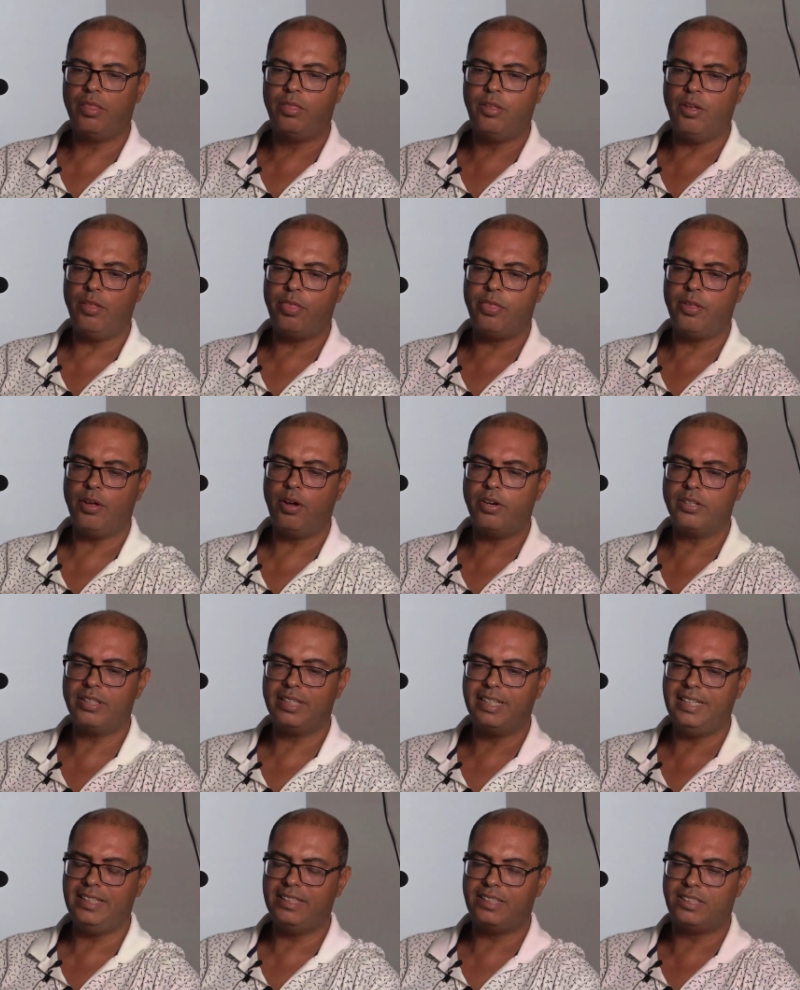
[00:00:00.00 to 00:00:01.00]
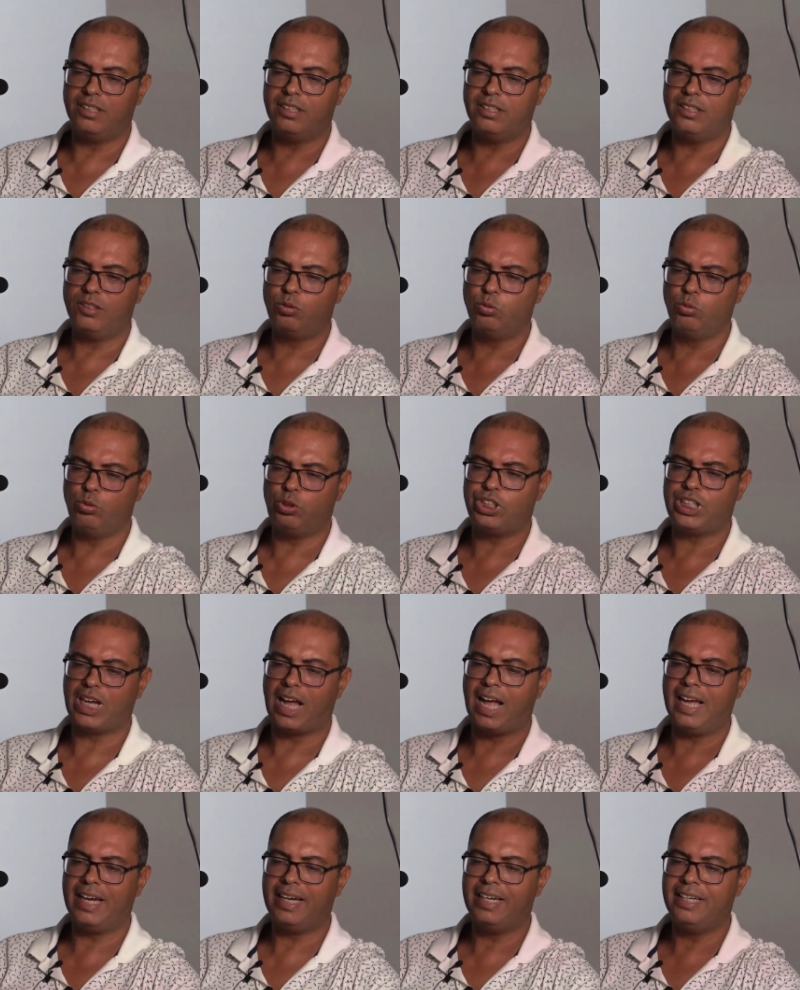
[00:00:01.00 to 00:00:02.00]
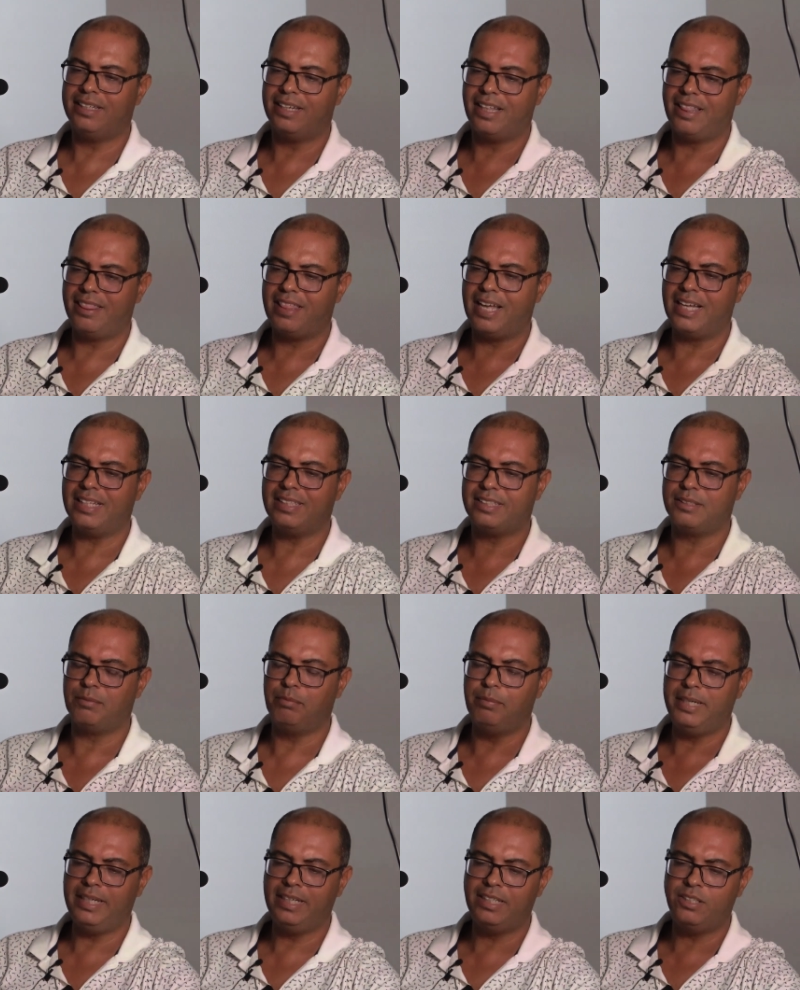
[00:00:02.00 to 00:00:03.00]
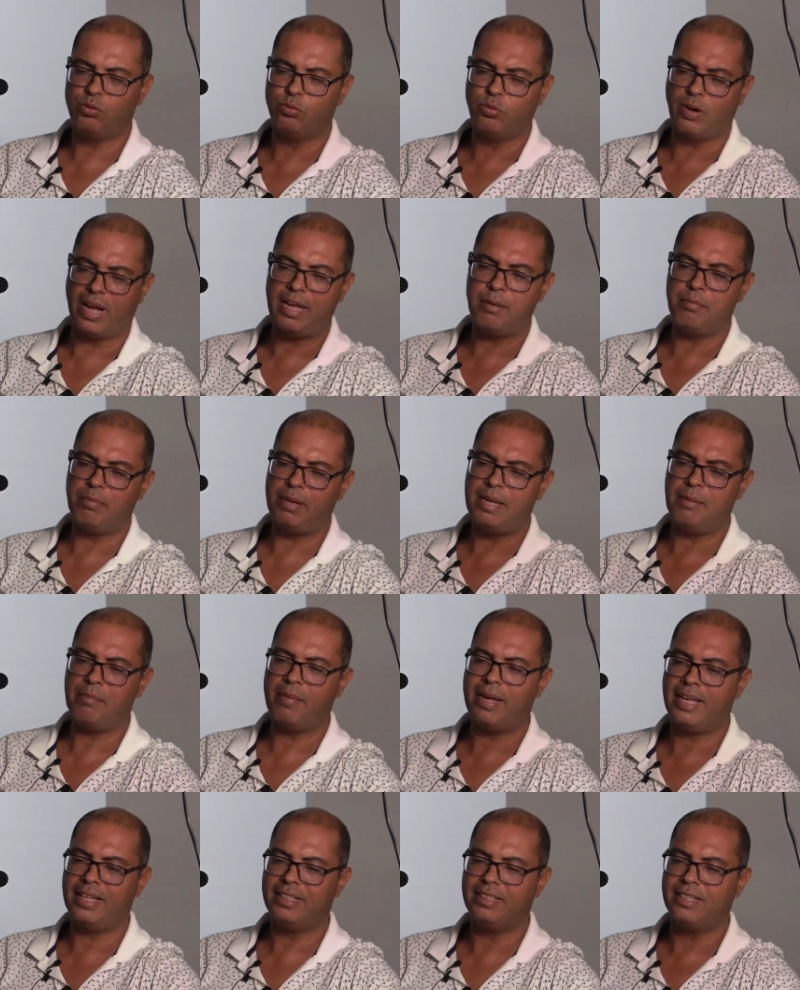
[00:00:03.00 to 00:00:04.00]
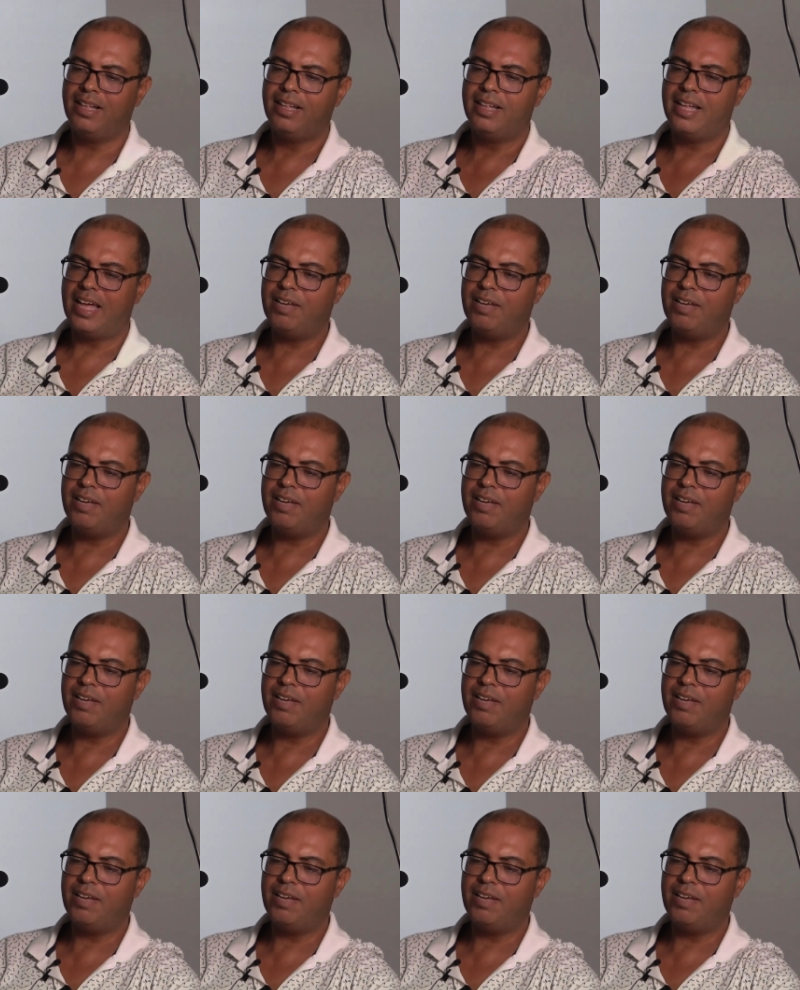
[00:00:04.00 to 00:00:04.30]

the third is to shine, that means to implement